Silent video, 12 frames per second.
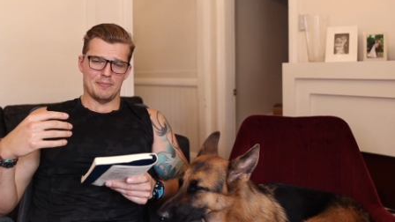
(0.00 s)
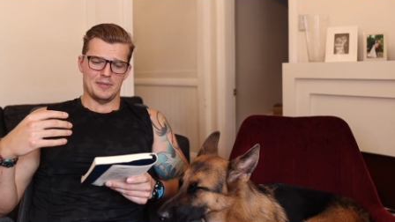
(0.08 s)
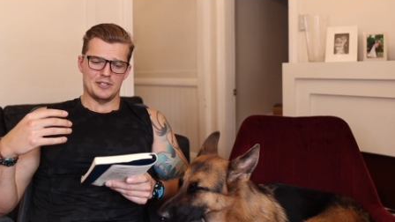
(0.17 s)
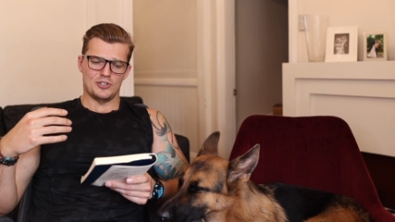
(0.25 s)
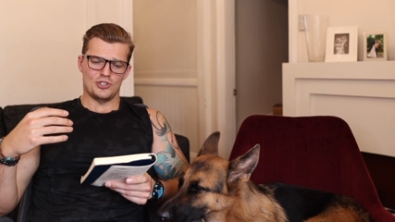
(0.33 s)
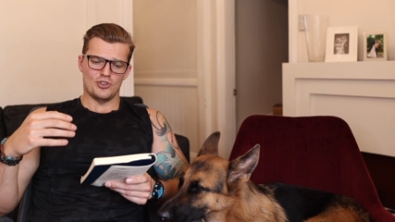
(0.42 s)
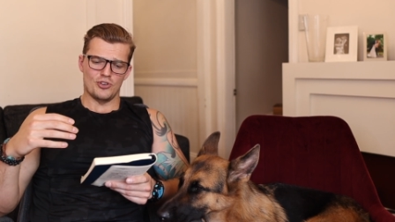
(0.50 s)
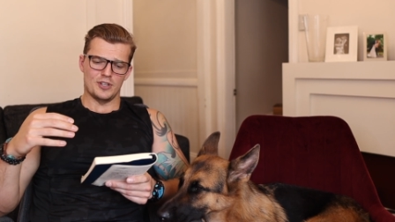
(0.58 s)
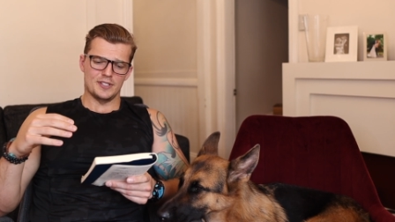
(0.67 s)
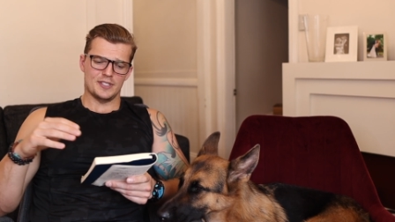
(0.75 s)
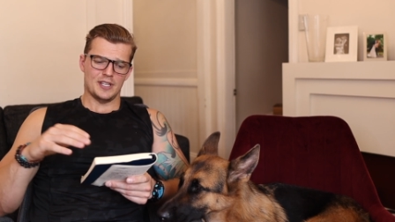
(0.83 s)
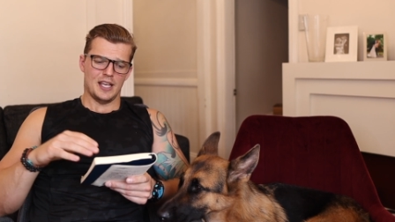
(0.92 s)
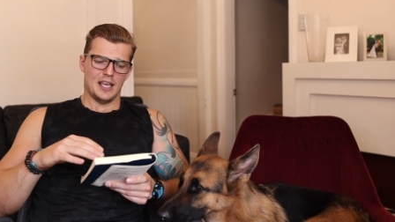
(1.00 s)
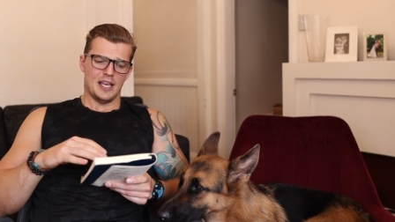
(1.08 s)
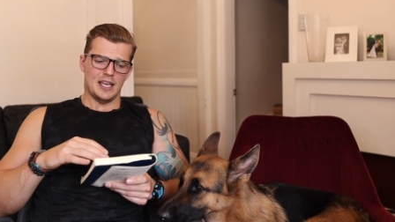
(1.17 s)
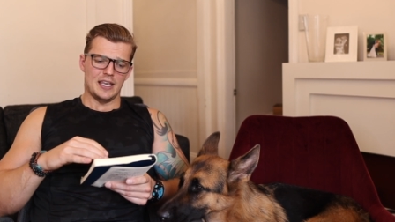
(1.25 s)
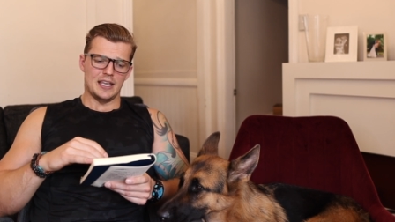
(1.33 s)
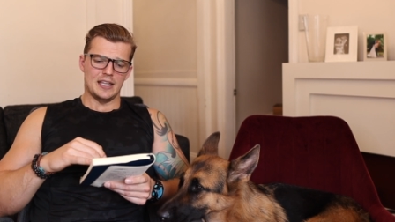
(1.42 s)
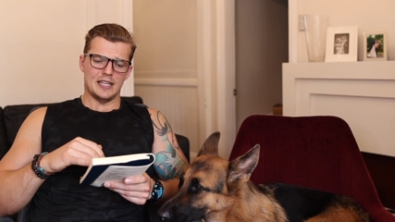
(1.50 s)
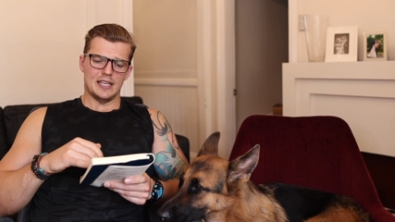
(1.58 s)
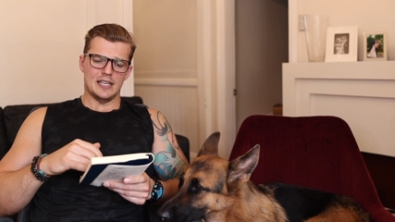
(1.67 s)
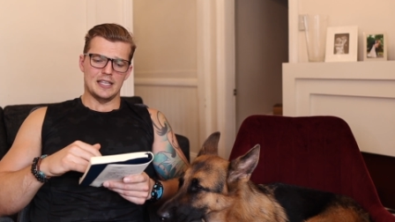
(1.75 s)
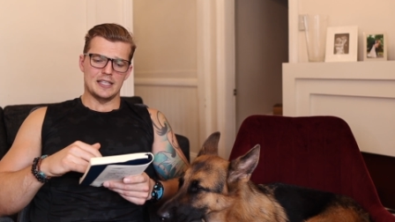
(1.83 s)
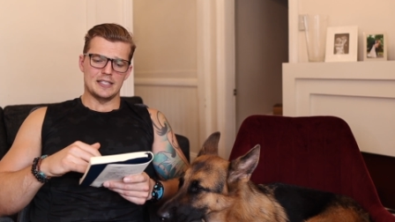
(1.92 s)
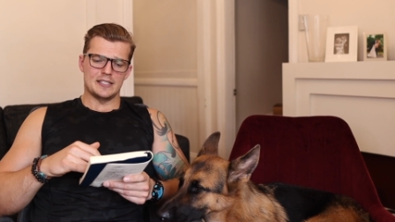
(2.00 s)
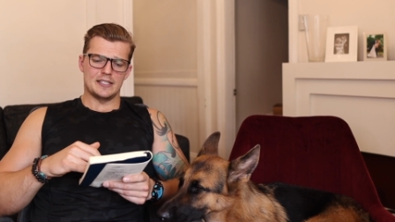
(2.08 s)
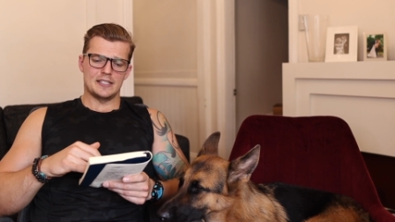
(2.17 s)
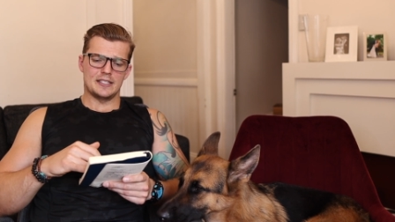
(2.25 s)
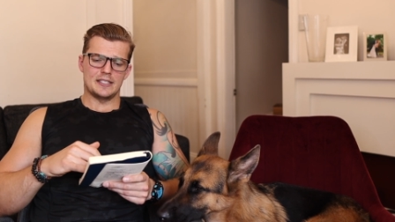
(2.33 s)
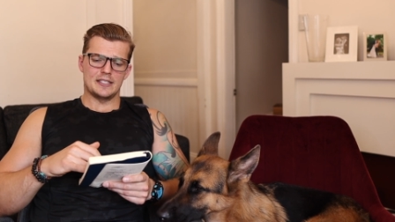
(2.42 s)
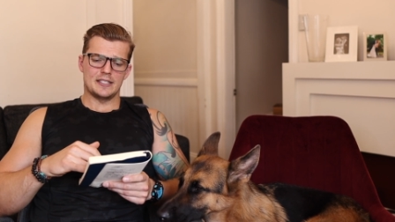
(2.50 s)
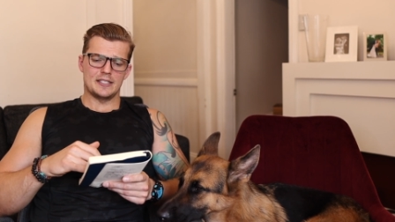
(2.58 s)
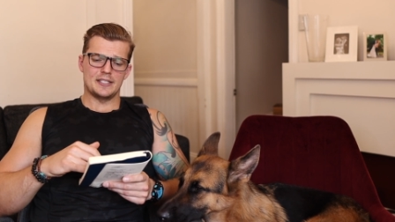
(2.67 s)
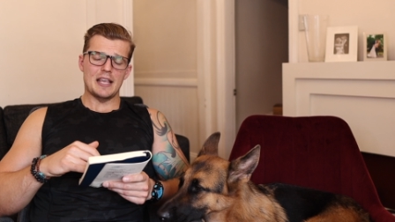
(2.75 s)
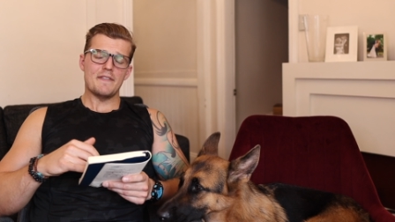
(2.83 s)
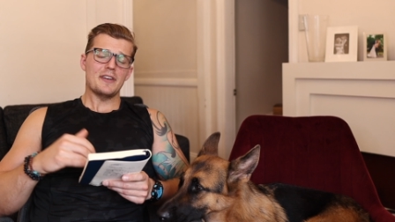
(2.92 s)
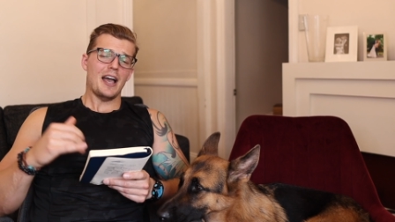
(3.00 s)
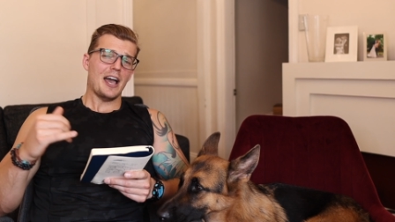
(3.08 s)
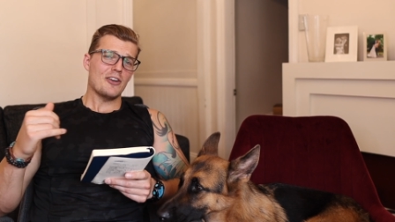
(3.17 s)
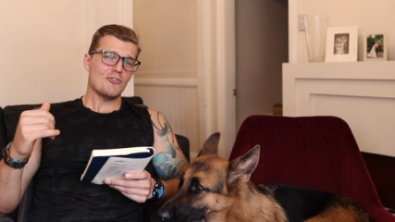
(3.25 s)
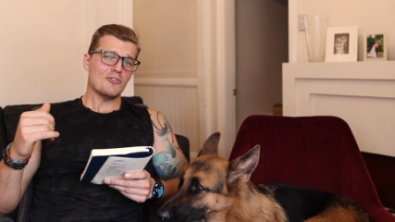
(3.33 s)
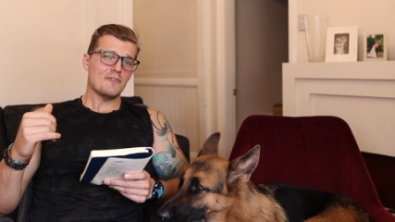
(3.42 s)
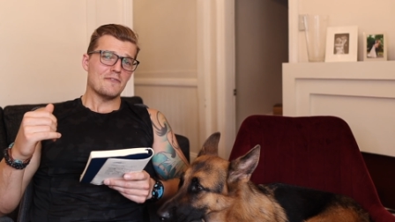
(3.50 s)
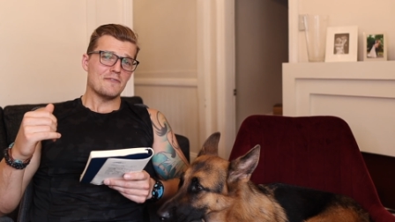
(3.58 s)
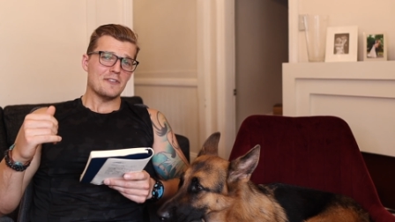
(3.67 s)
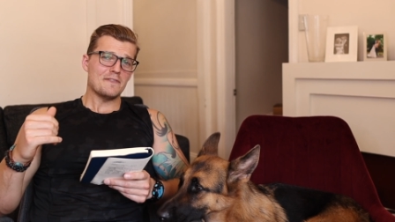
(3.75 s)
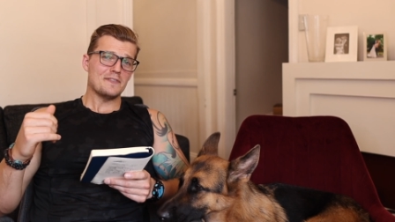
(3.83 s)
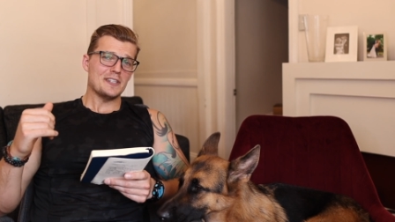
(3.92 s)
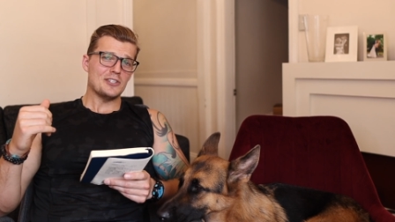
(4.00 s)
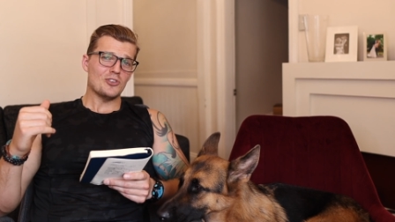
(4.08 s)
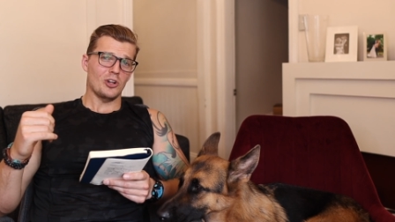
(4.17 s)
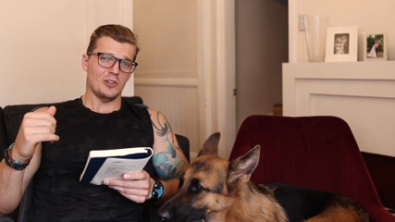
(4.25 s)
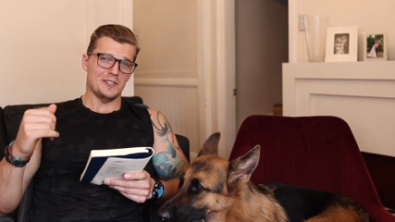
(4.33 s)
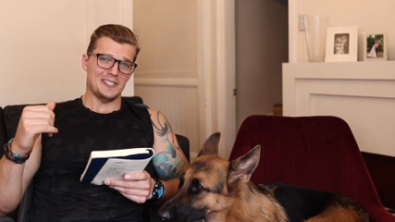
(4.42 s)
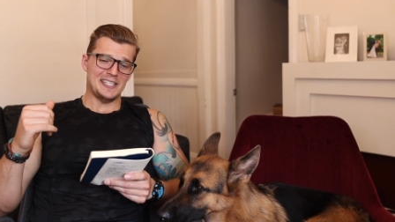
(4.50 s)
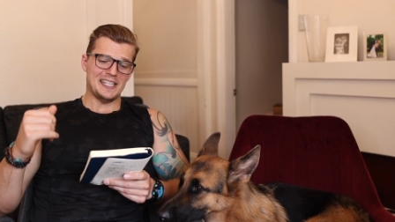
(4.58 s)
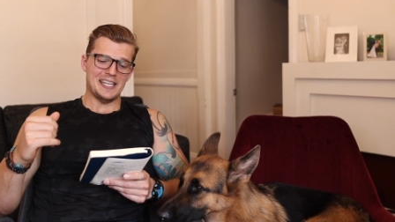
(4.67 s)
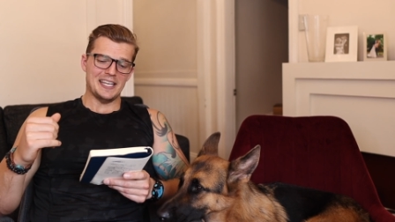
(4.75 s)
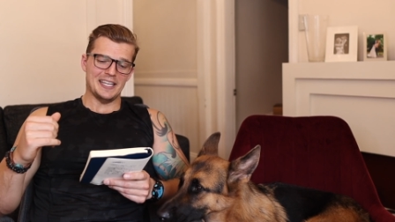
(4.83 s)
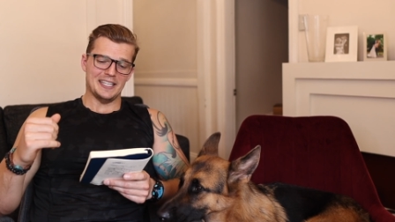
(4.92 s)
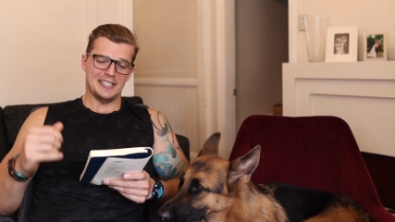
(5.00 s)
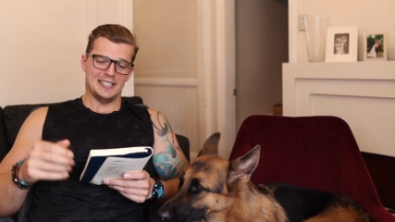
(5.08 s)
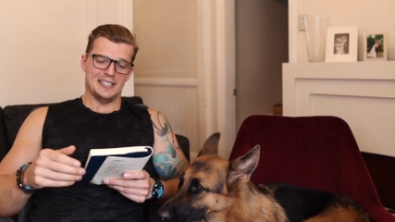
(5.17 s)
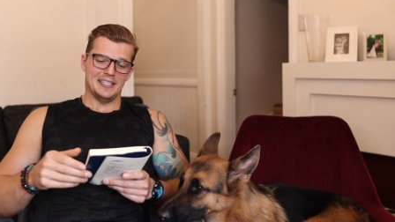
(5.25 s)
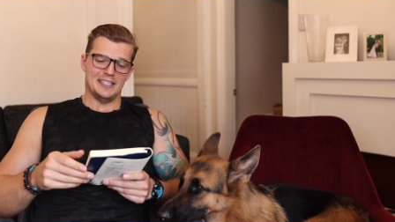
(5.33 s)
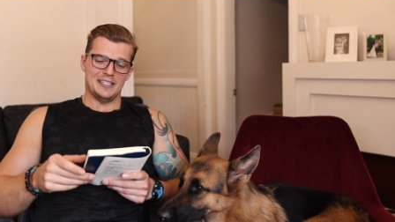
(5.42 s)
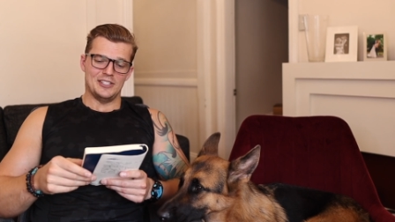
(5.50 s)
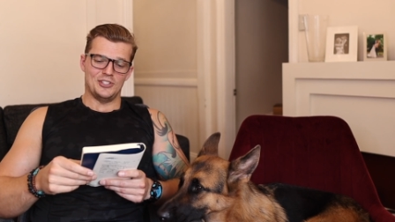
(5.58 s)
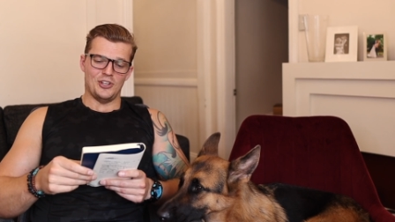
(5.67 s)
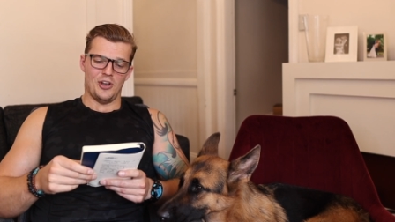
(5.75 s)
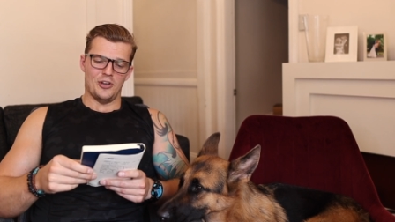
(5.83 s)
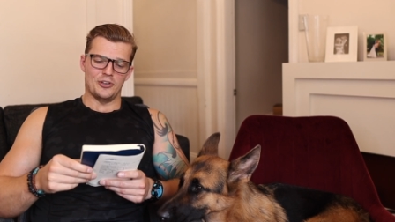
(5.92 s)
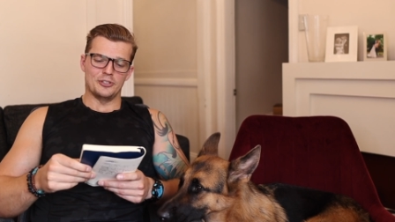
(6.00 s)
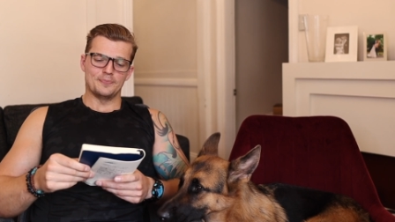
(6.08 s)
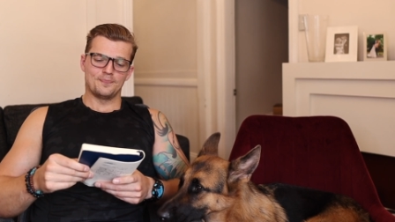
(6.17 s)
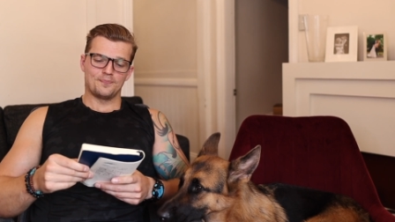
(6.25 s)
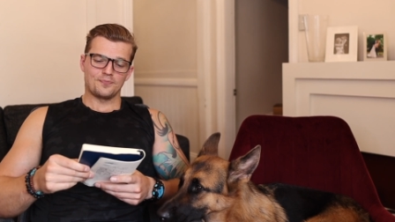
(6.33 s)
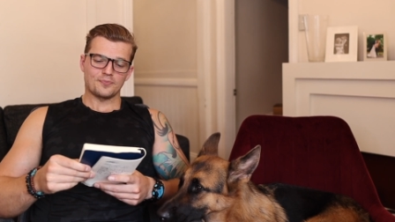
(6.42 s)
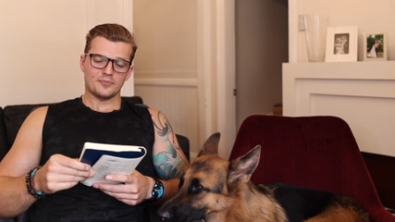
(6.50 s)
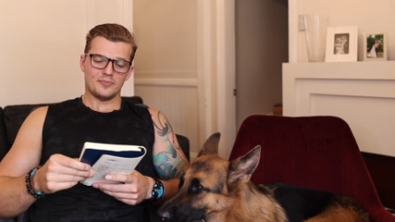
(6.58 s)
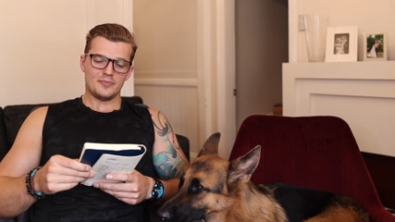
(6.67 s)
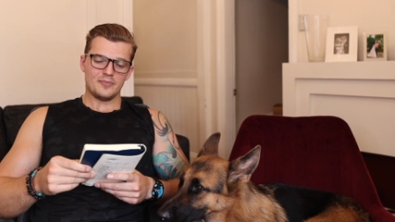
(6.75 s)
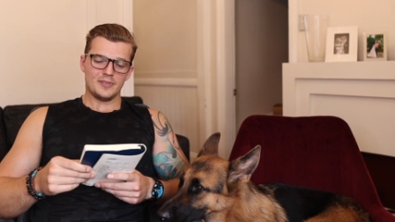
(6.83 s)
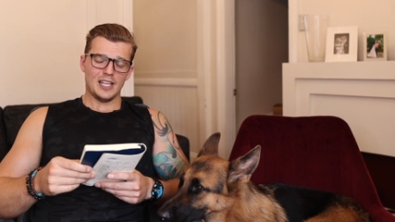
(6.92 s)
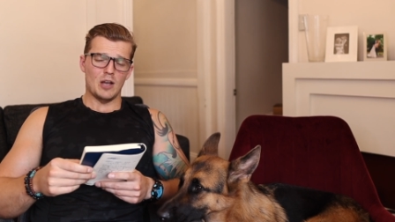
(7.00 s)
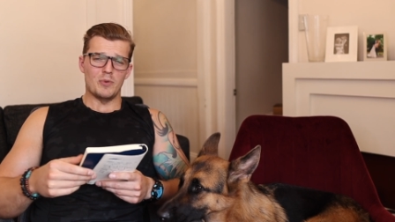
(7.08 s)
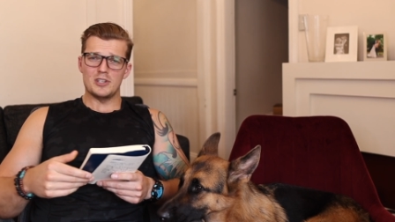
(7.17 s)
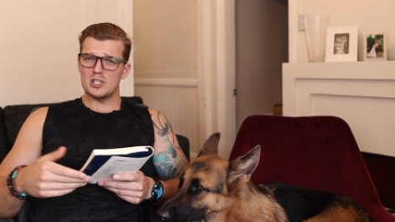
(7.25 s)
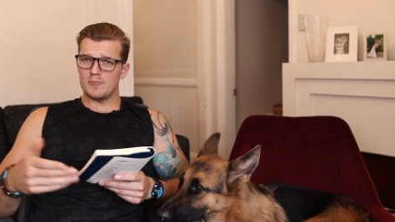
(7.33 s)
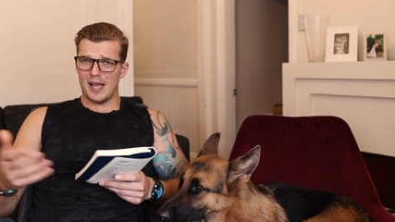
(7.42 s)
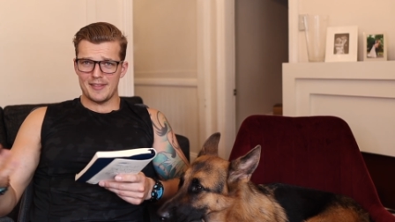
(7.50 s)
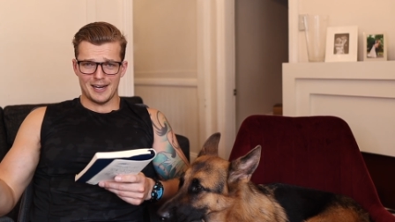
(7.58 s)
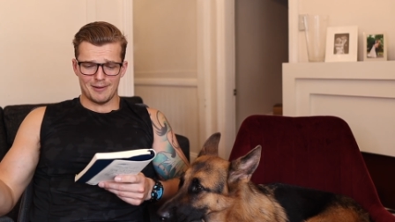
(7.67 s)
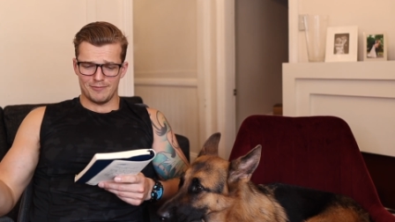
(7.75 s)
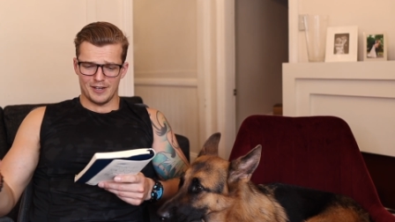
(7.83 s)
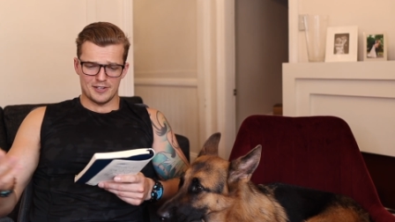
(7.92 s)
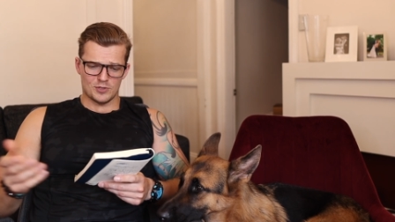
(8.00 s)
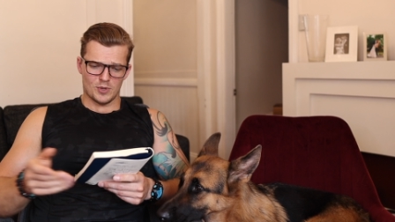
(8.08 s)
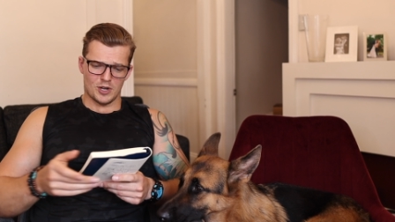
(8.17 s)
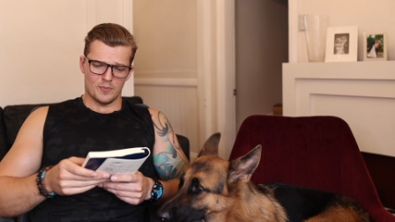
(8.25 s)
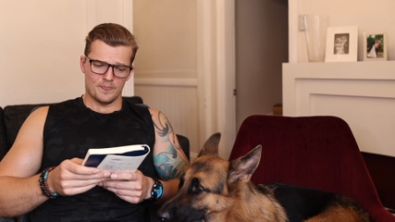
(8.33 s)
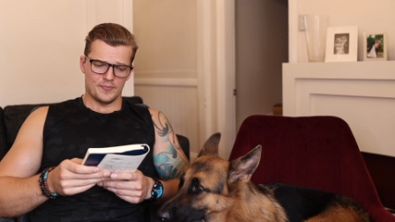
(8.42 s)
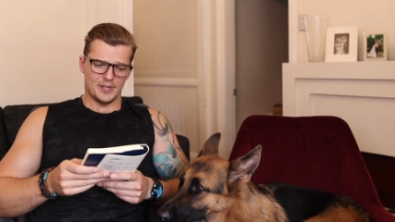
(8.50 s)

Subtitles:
insurance. It is $750 a year. So, and we just pay that up front as well.